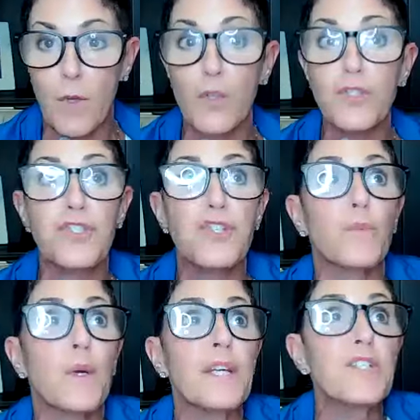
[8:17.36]
or
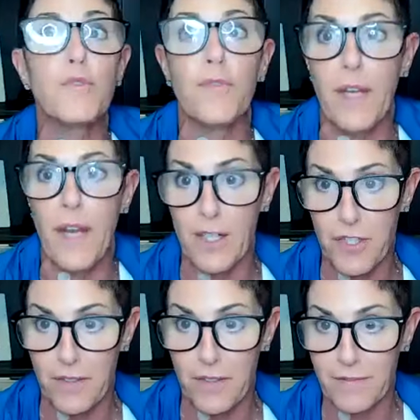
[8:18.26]

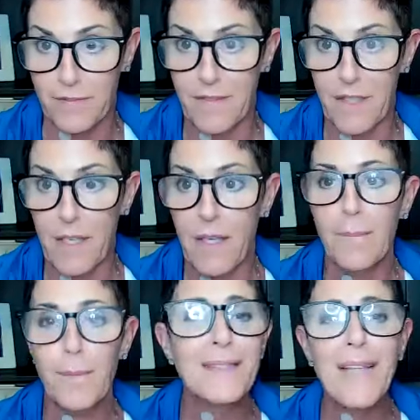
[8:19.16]
rejuvenation.
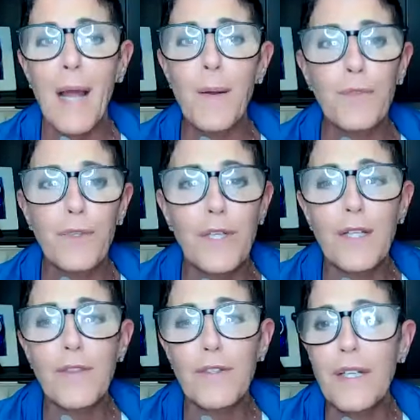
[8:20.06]
By the time we're 30,
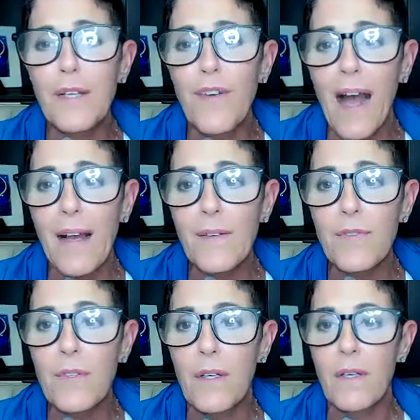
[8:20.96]
35,
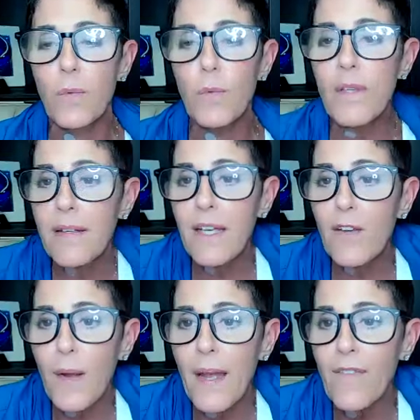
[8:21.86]
we're lucky
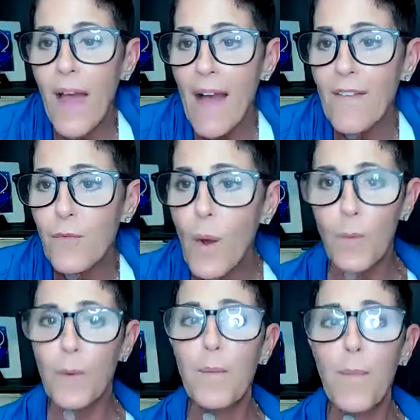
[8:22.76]
if we have half of what
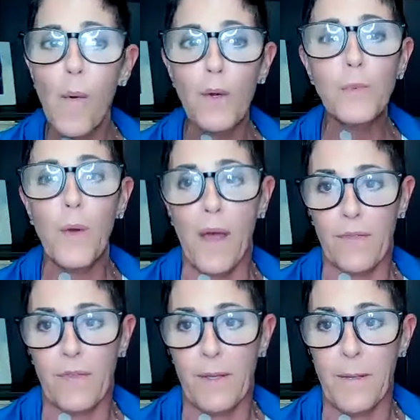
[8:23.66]
we were born
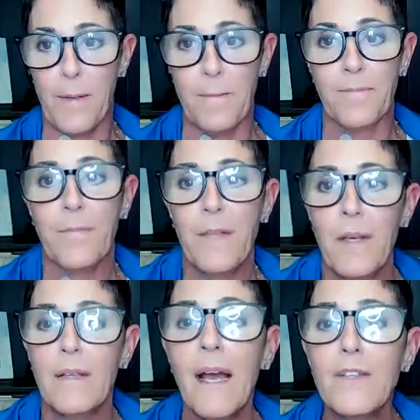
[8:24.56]
with.
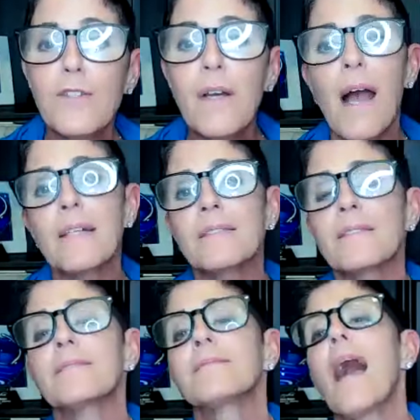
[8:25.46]
Now, you
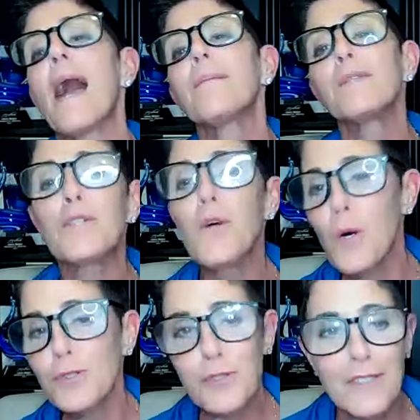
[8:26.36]
guys, I'm a little
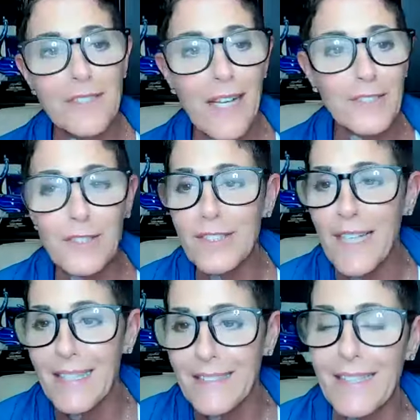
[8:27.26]
older than Dr.
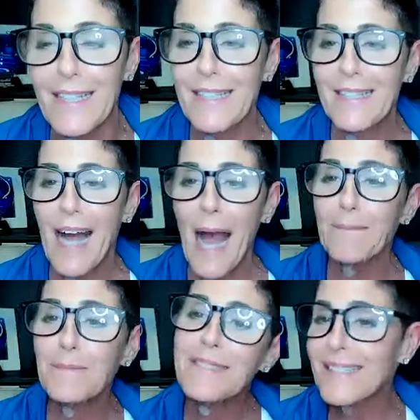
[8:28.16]
Staci.
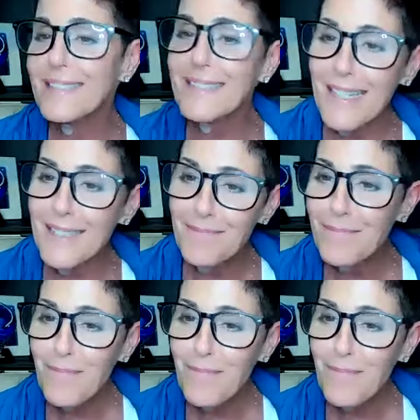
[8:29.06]
I'm 60.